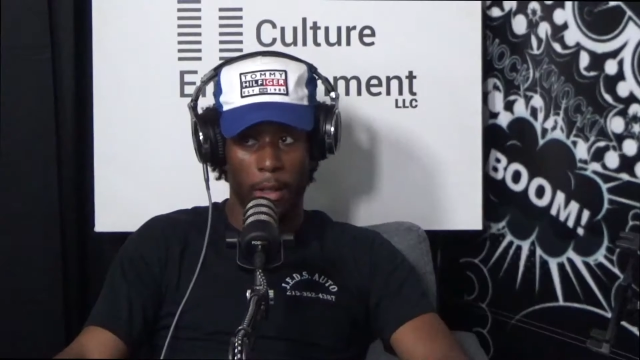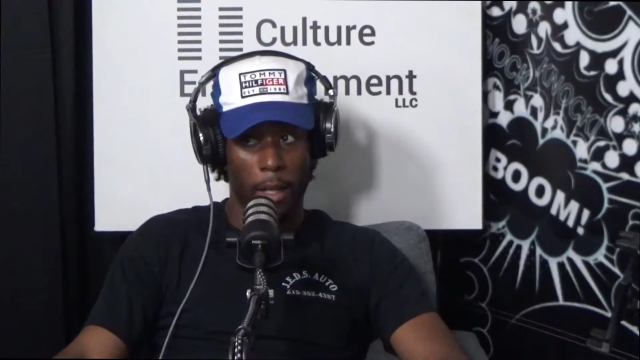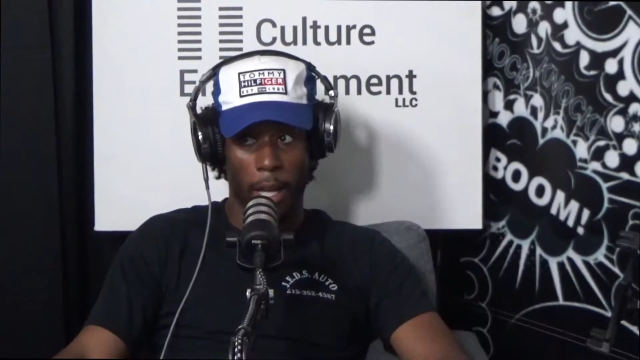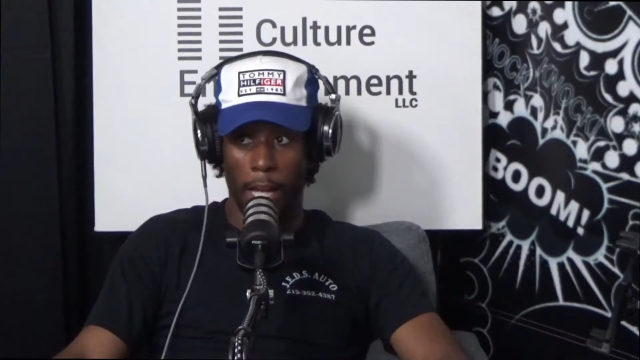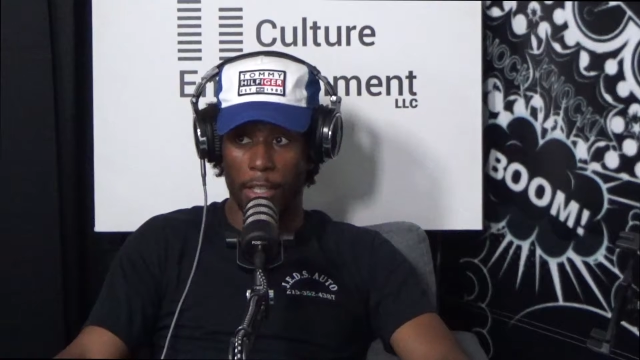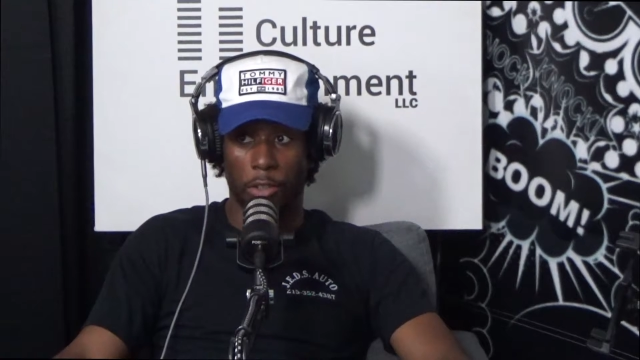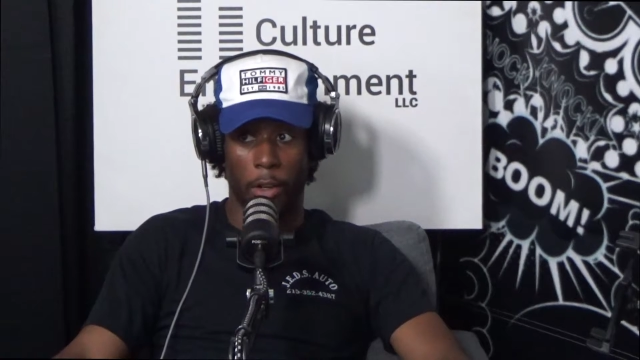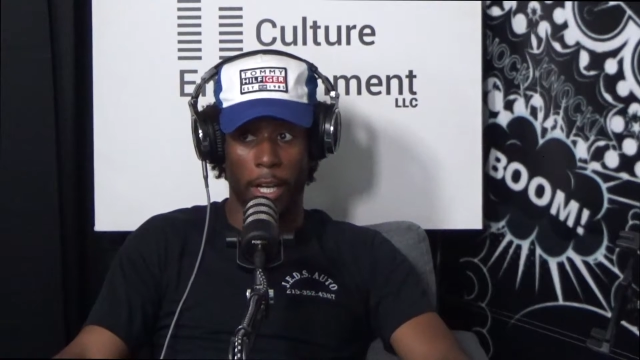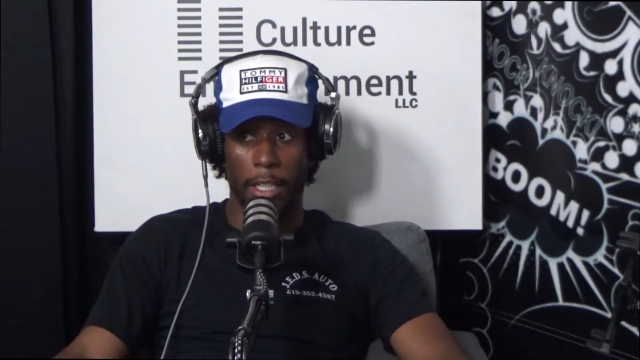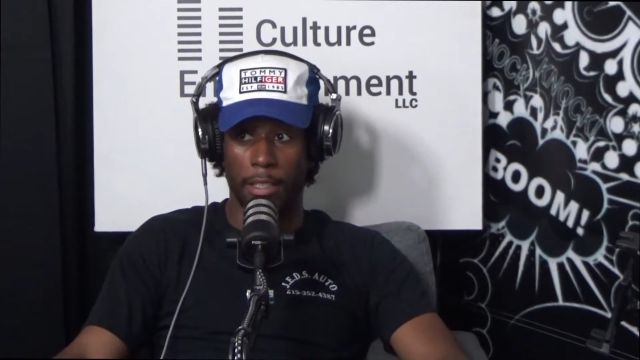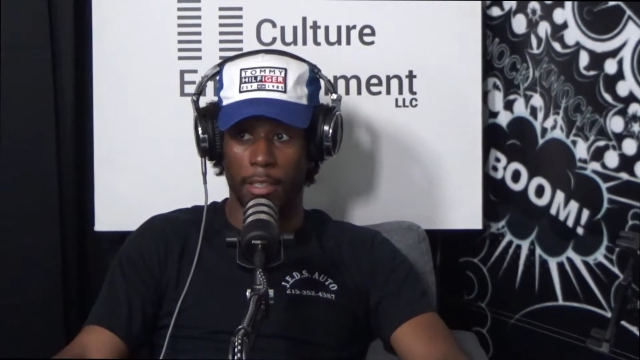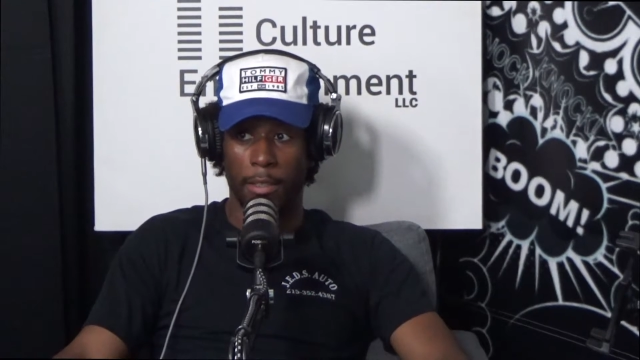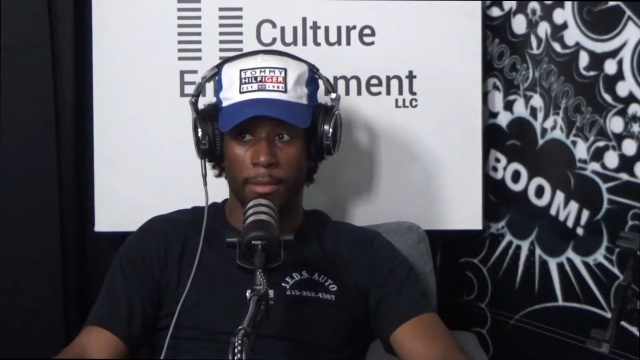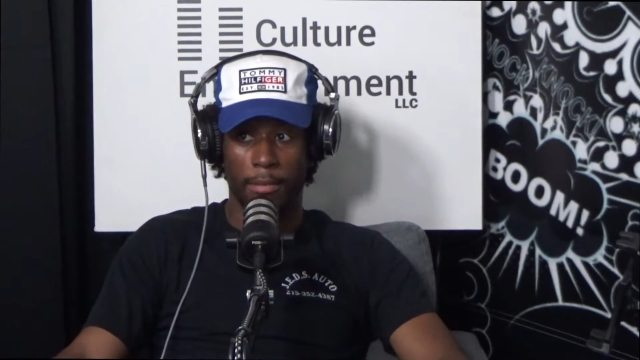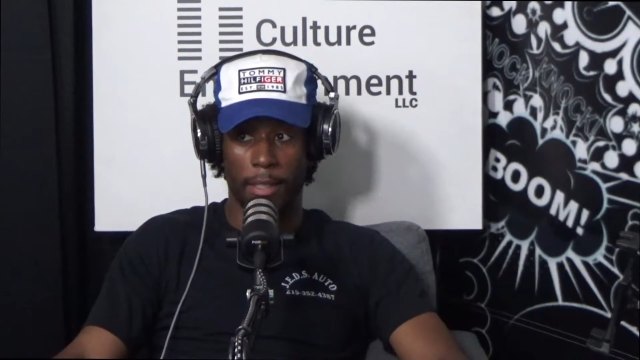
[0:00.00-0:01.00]
That's
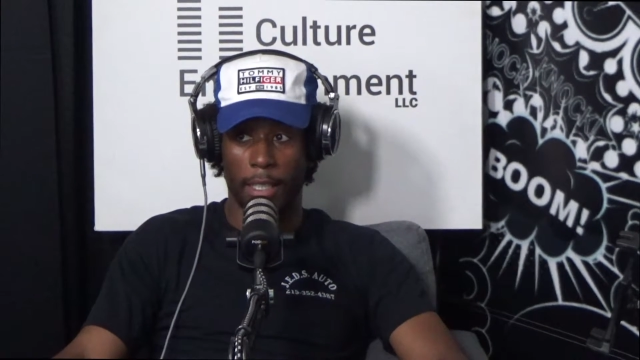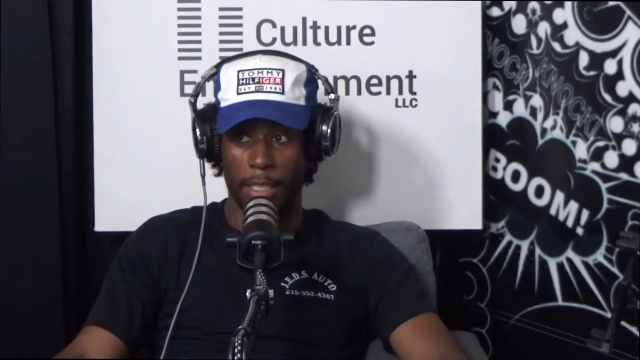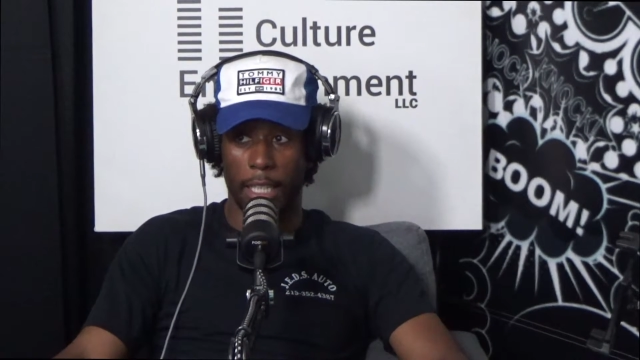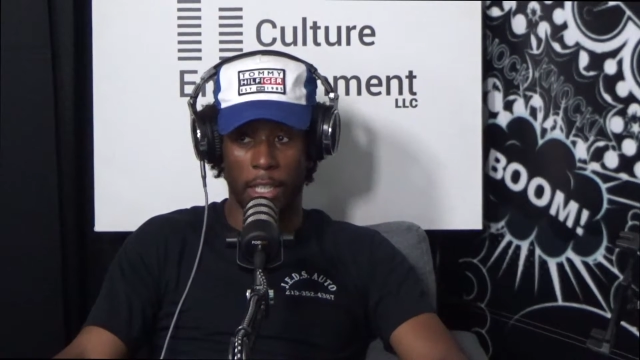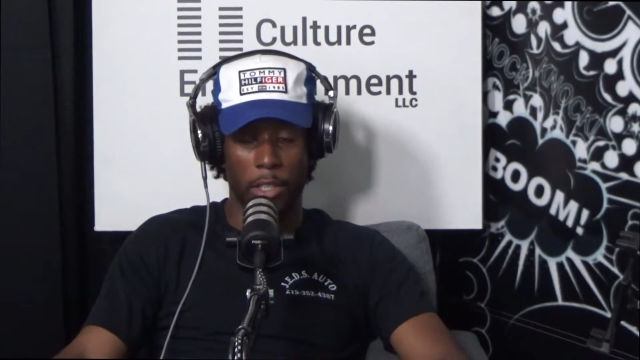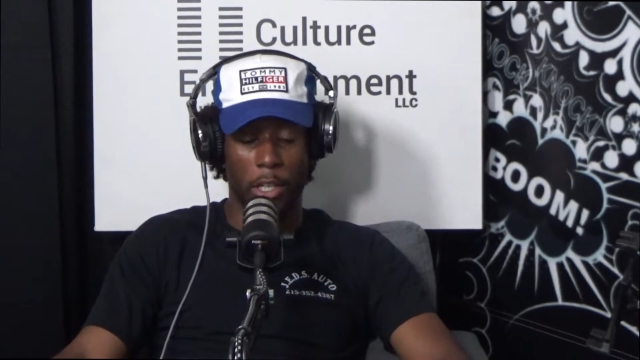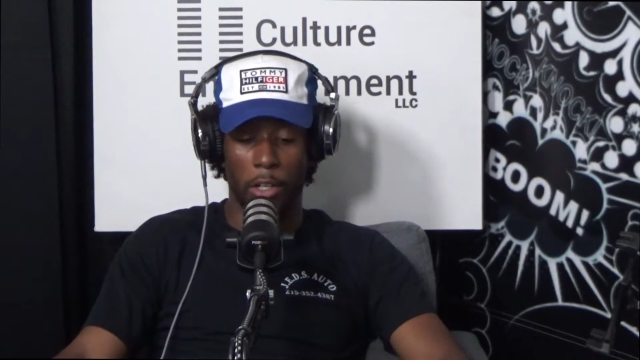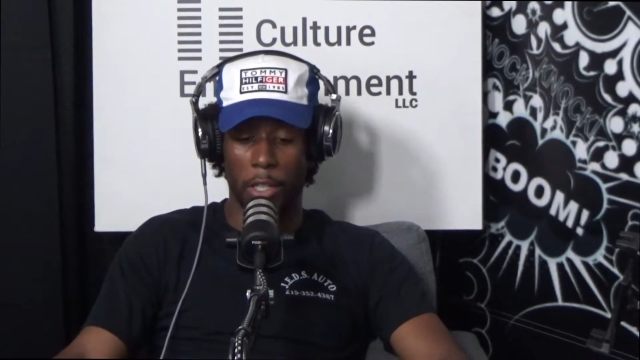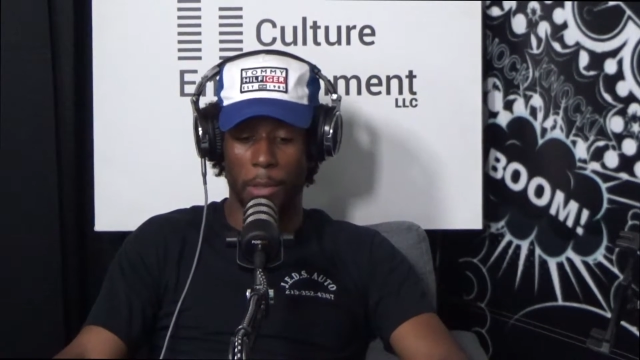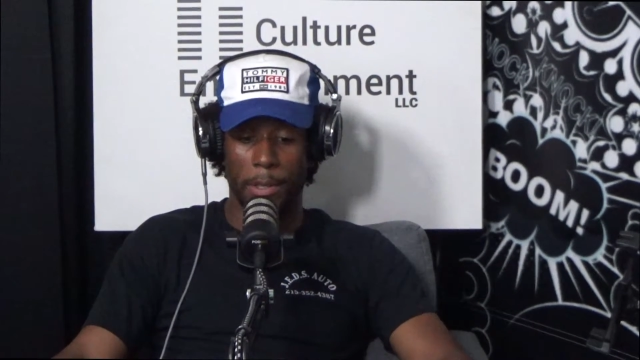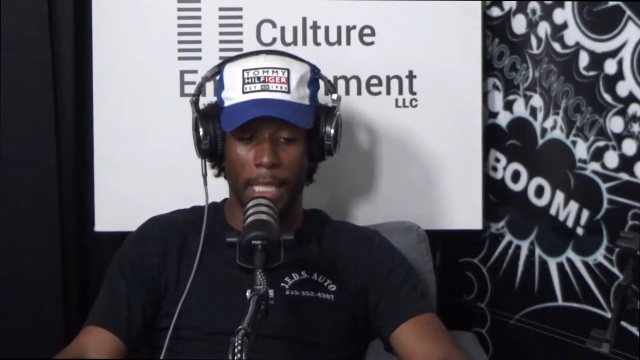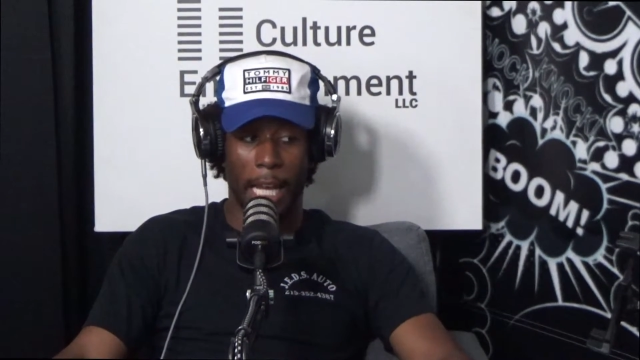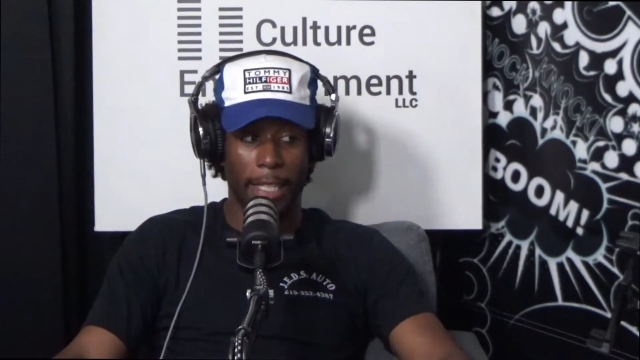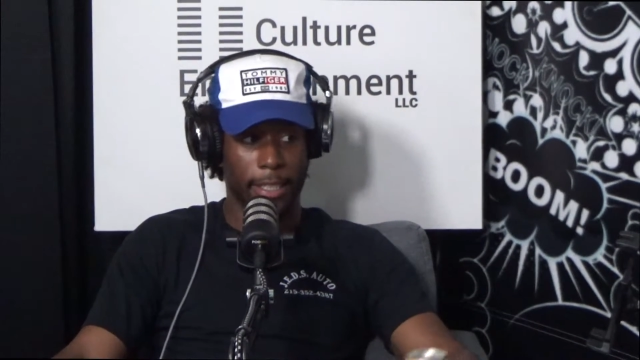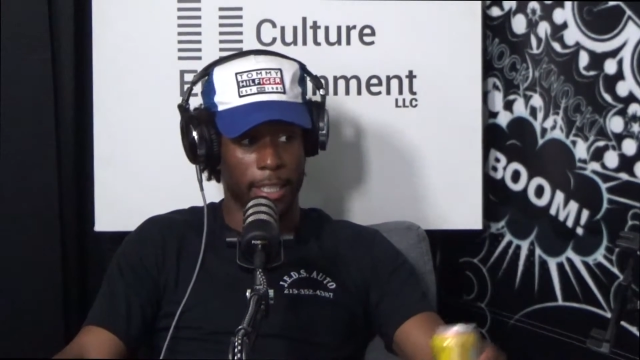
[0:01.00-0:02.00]
crazy. That's how you know he was nasty.